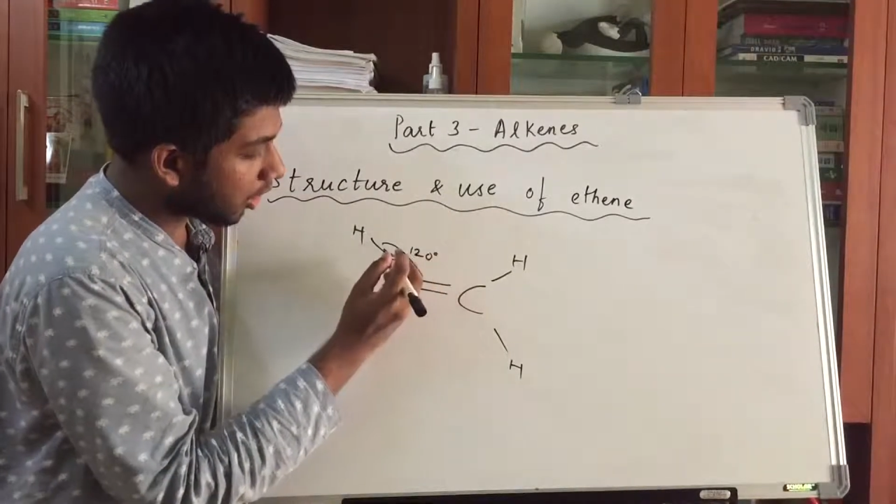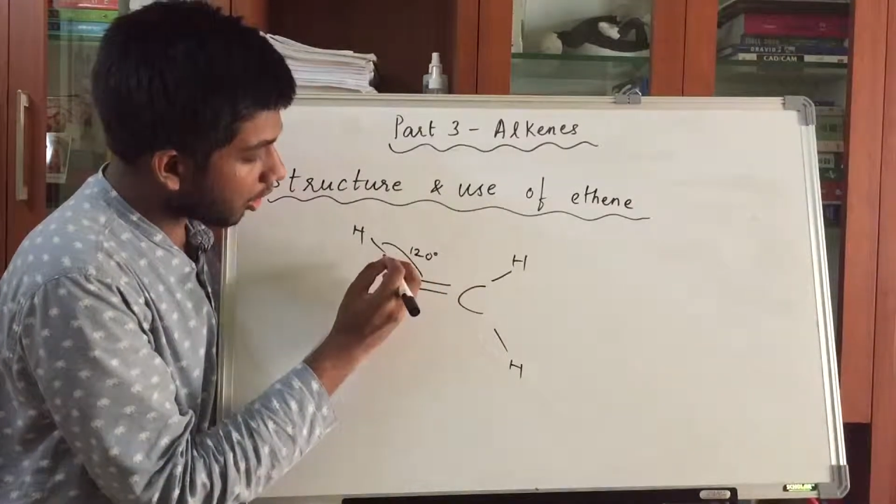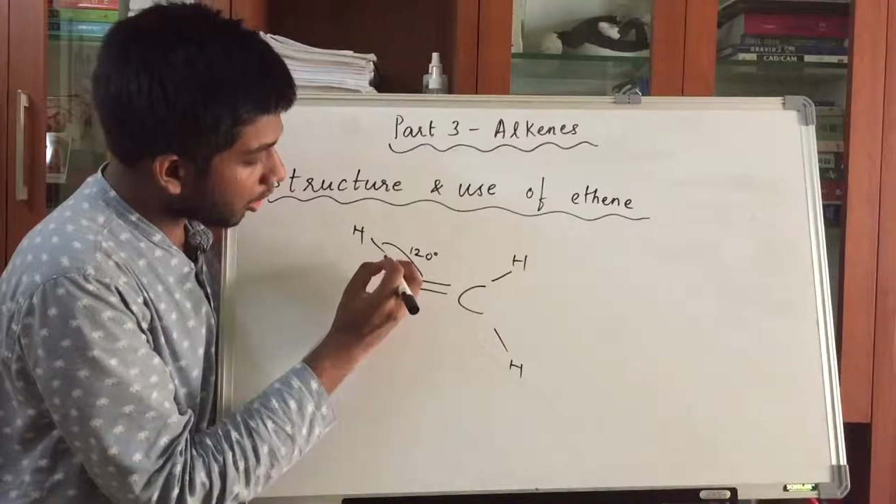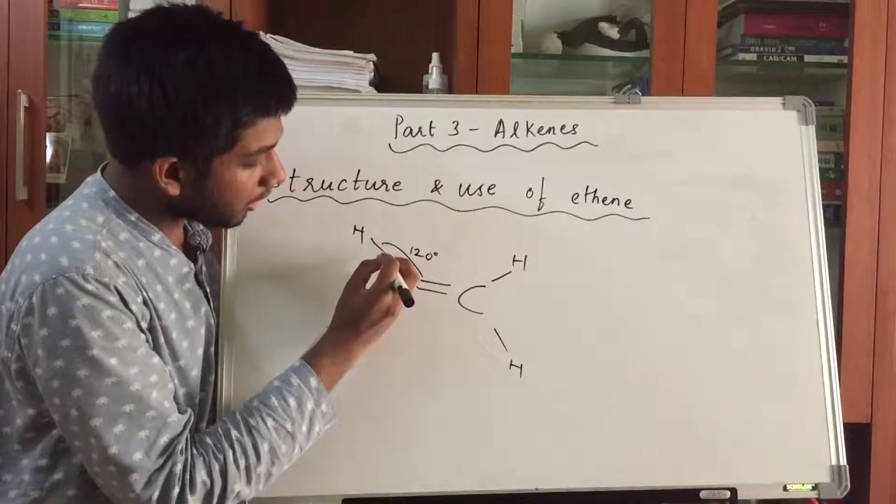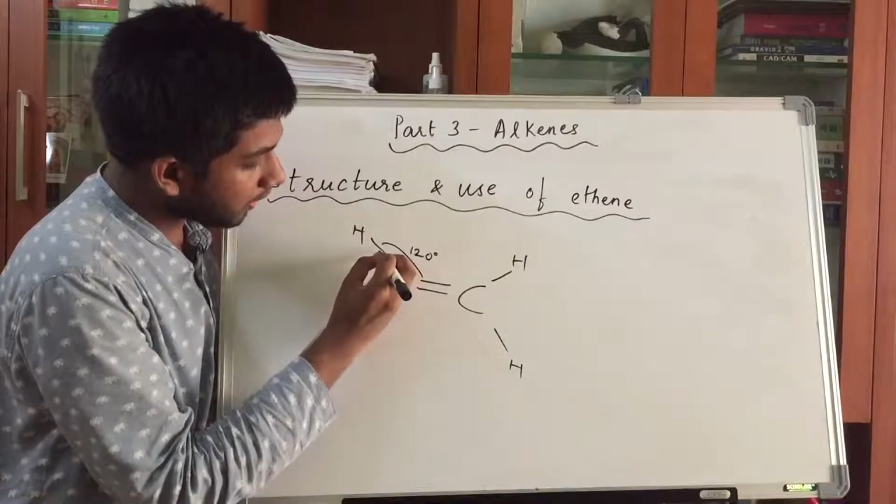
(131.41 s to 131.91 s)

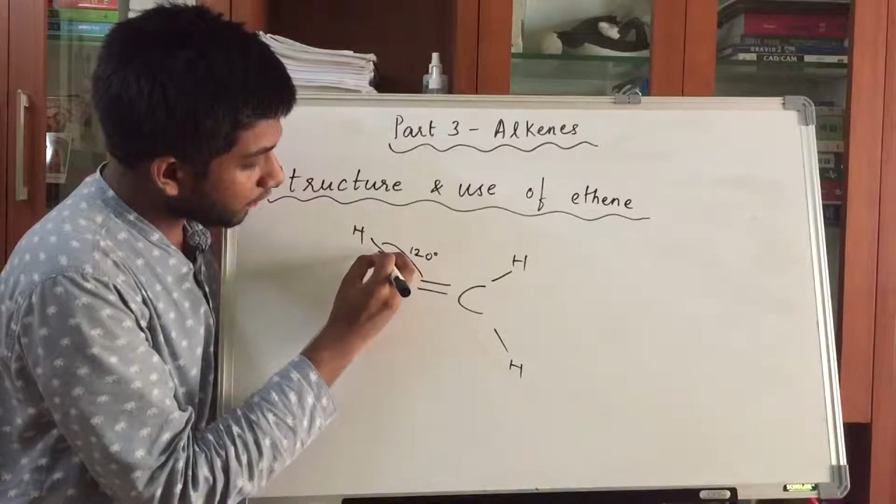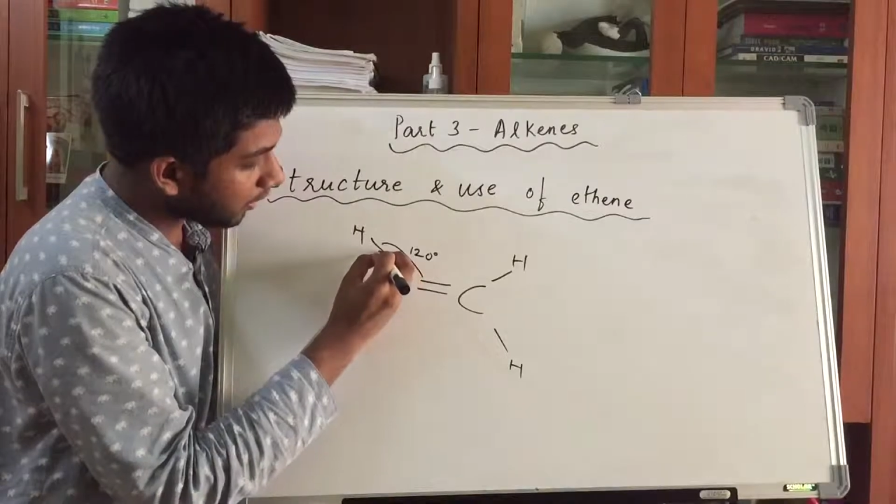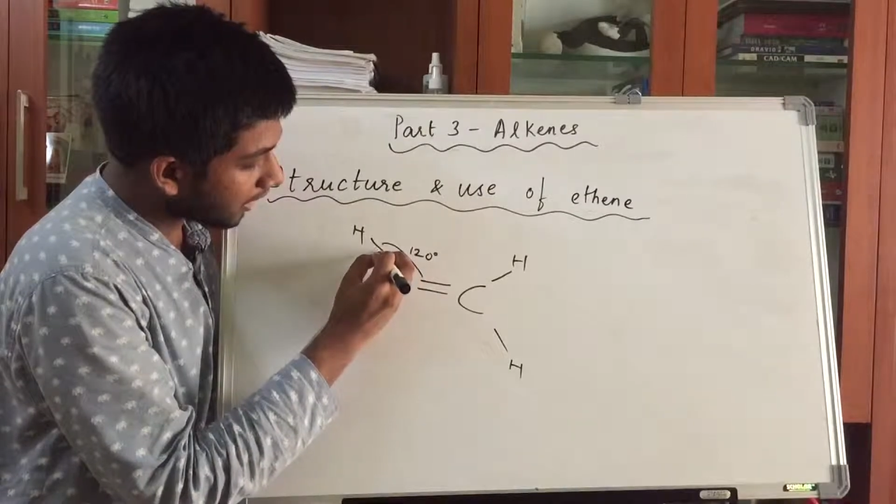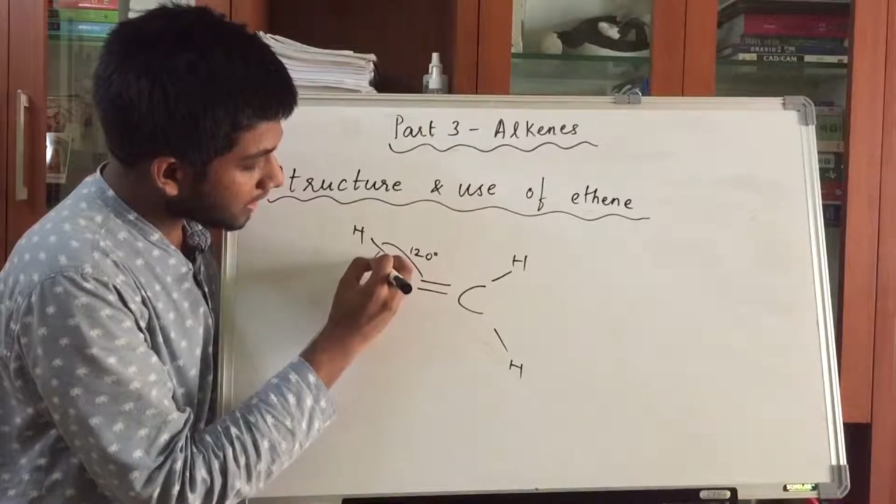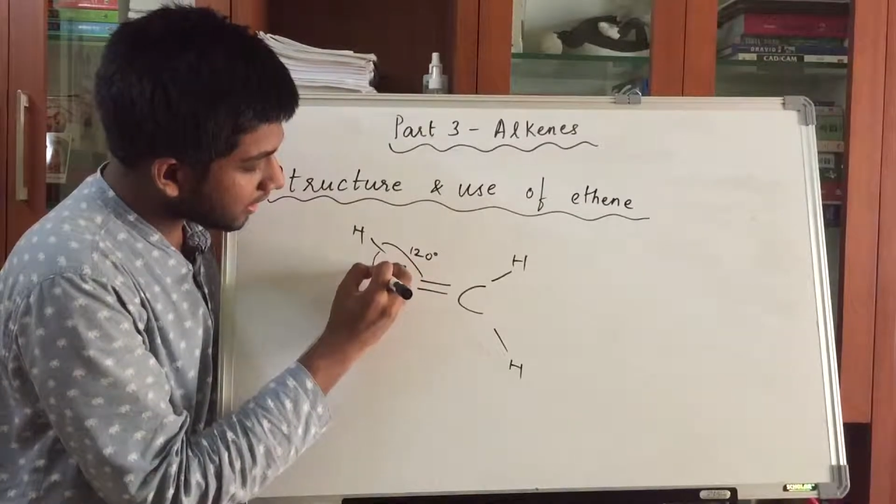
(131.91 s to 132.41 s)
or if you
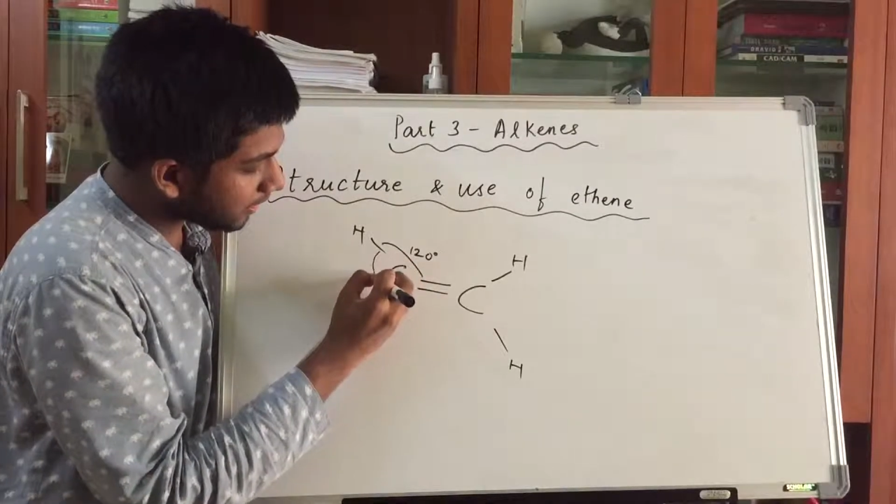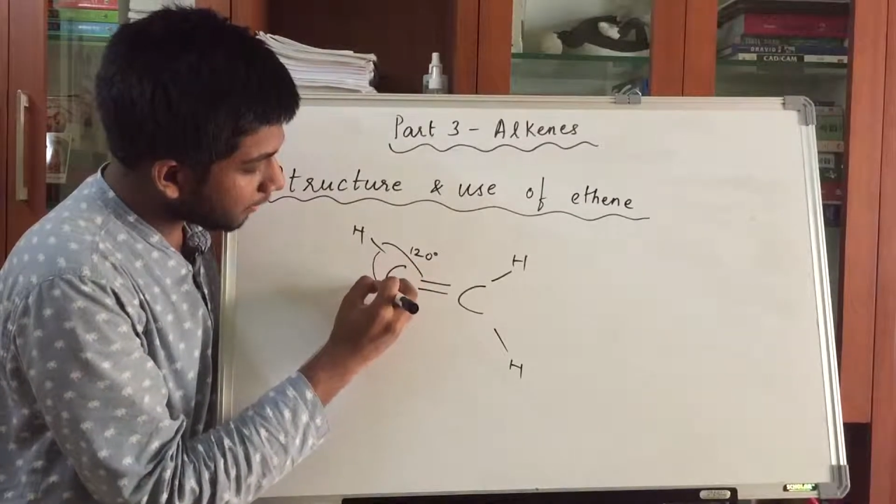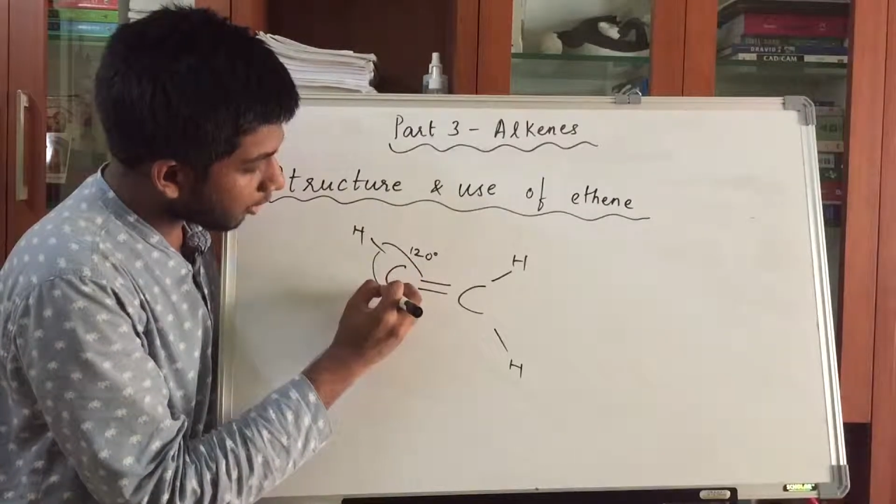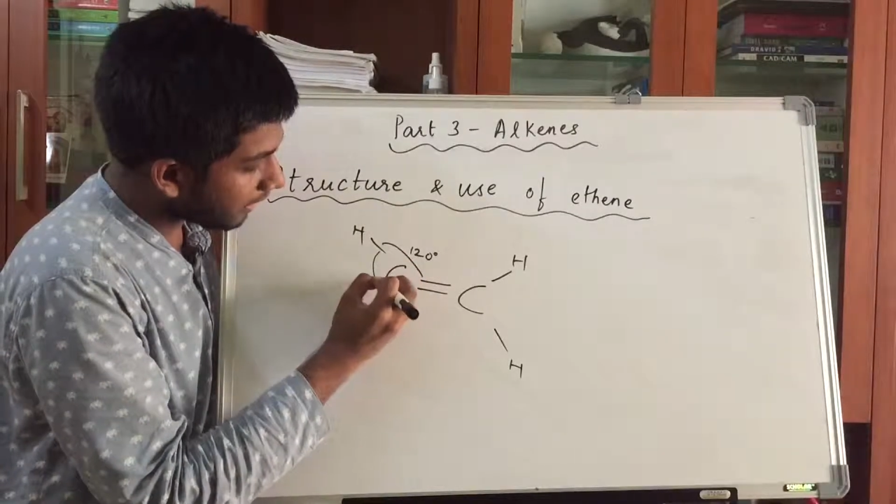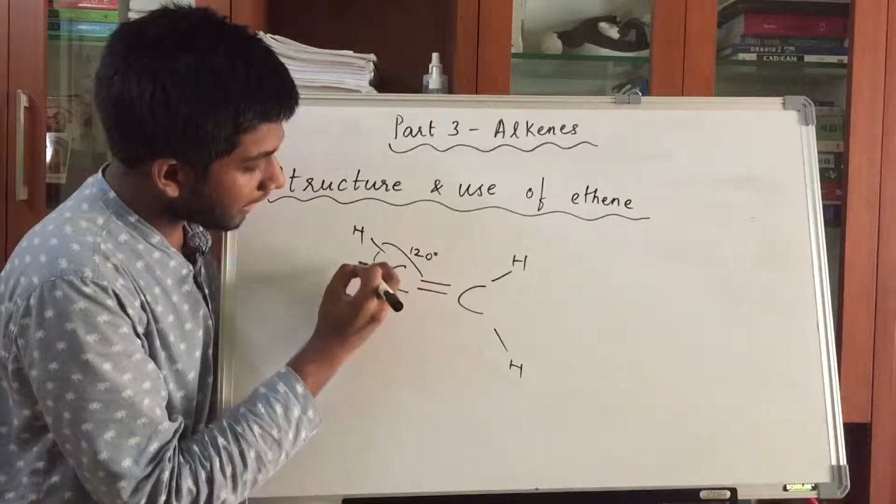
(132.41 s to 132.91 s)
consider the
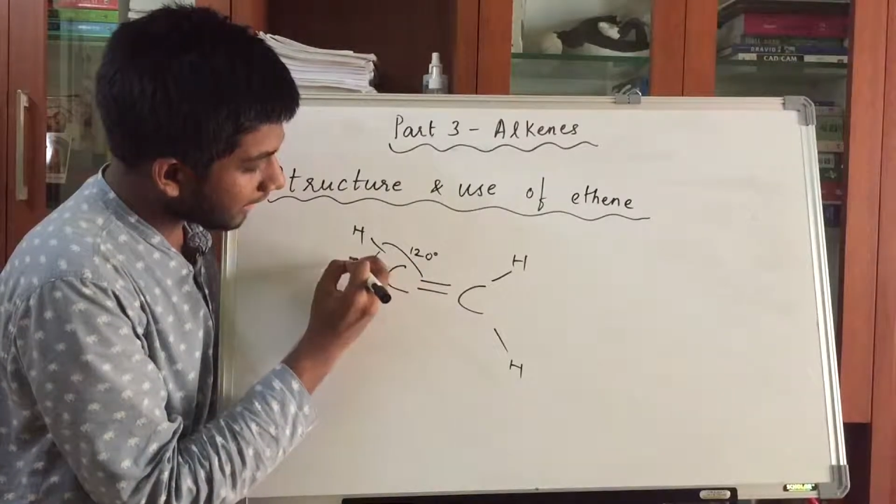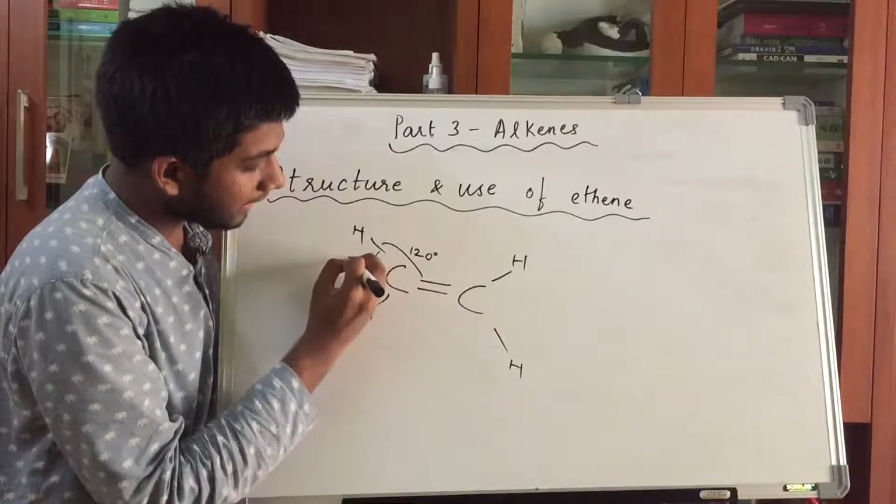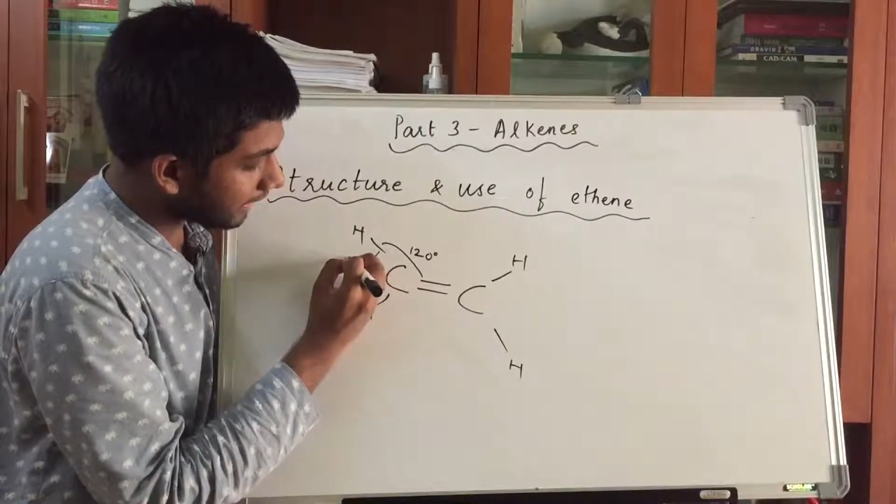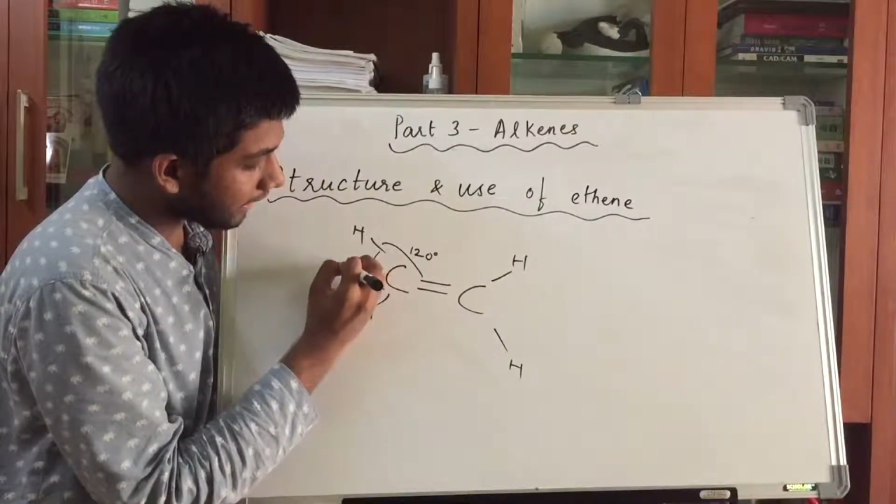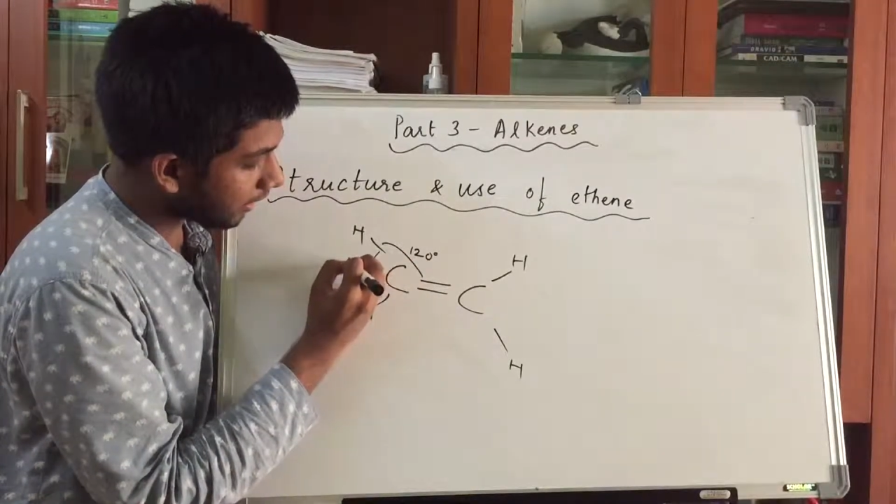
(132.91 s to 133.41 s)
bond angle
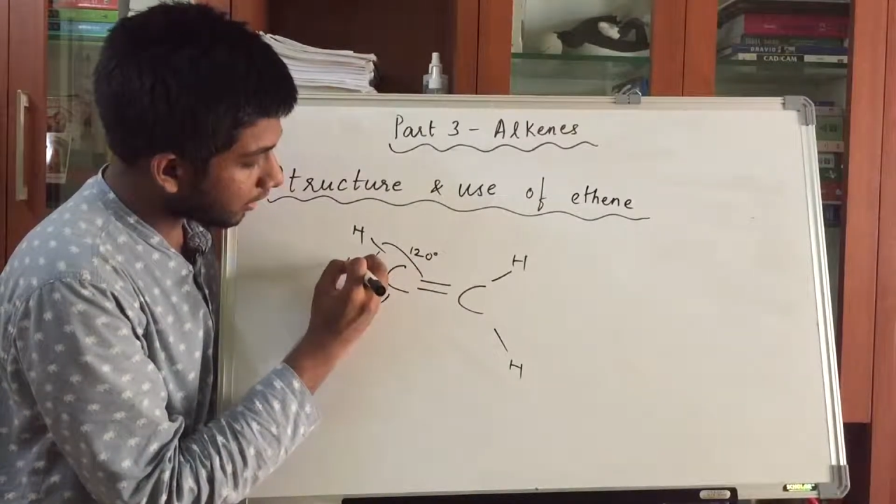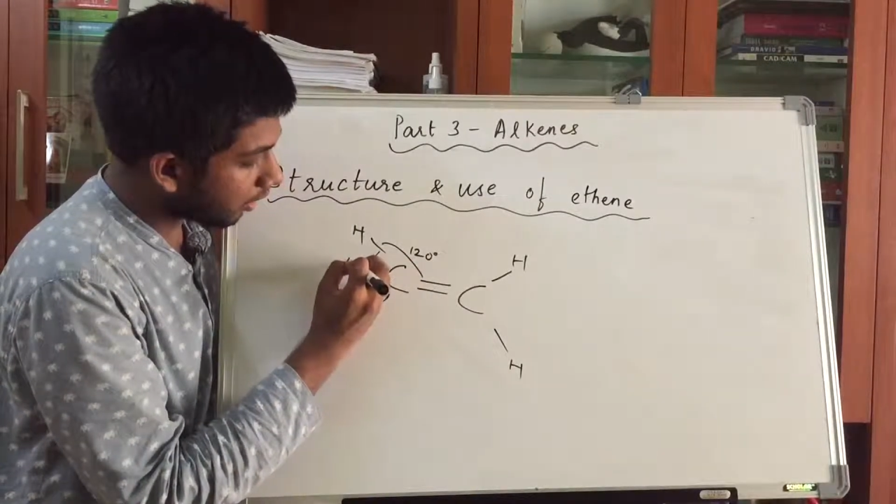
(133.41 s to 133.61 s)
here